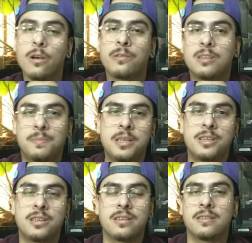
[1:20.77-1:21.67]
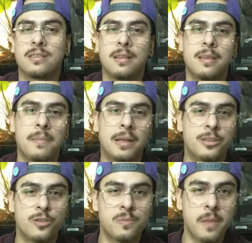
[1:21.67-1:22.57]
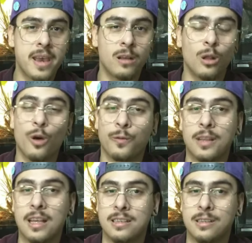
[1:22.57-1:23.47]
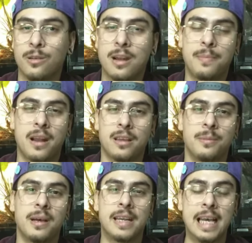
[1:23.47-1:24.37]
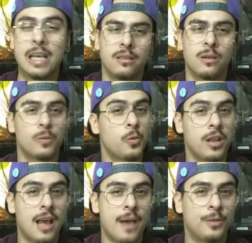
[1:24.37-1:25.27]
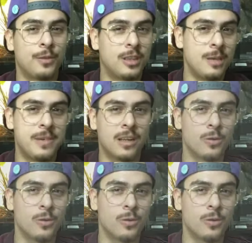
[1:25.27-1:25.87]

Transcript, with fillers: other species, the mature male of Lasiodora parahybana will have tibial